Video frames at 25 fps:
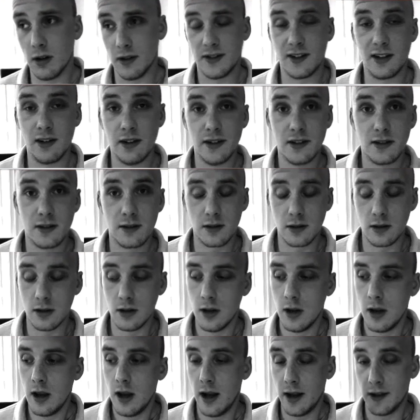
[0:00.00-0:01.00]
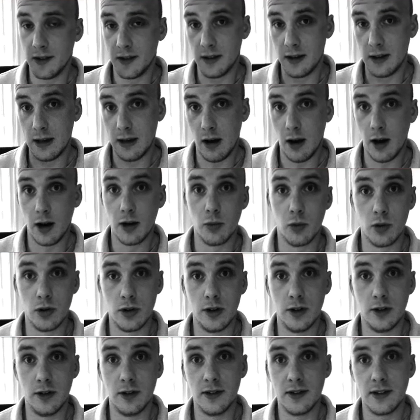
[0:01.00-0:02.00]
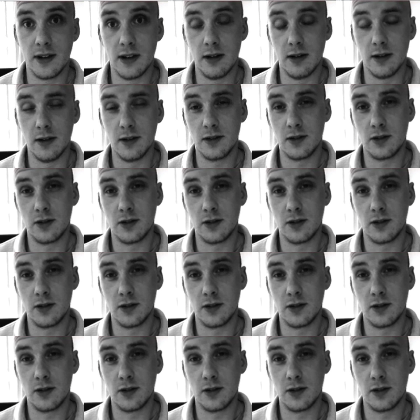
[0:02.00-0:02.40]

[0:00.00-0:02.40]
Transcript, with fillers: solicitor and say, I want you to sell it.